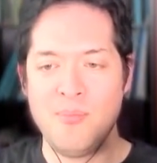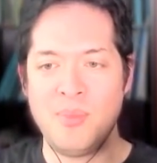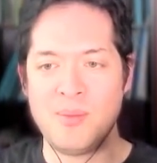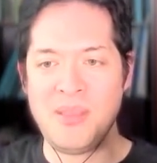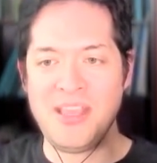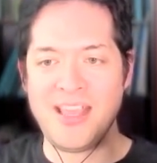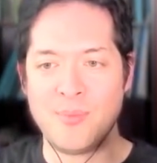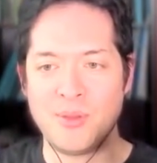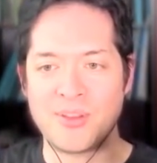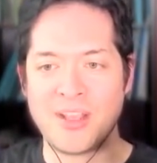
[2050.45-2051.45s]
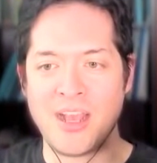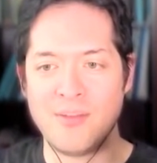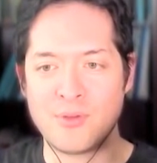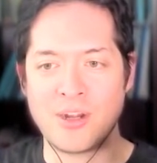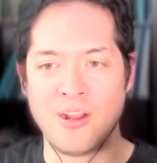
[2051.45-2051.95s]
but being able to
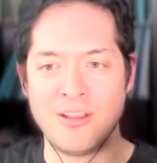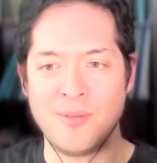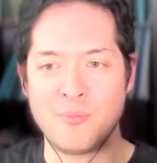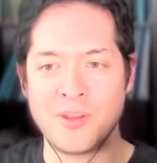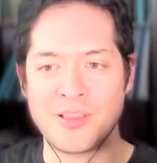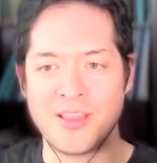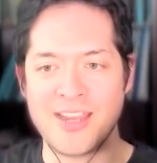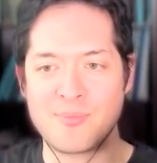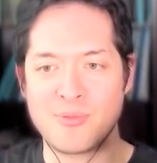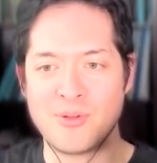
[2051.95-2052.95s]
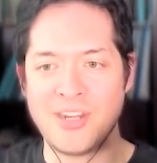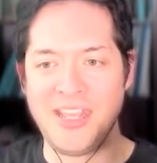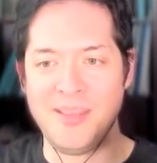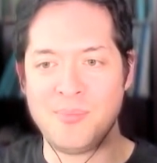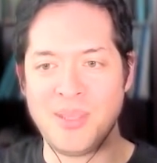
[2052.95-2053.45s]
cover it all up with like
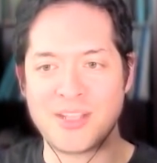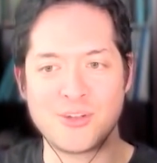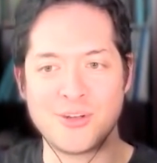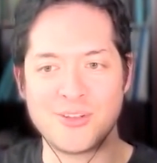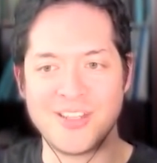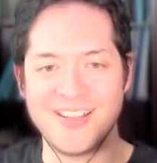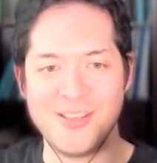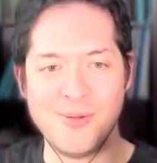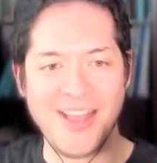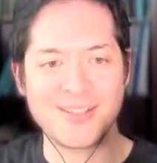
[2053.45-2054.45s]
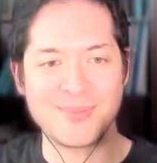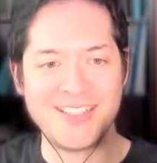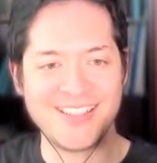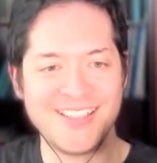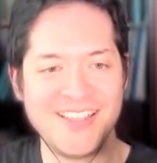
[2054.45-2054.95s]
pretty pictures and UX,
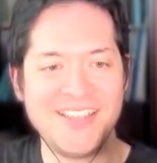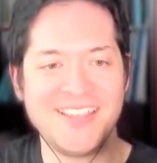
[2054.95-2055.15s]
basically?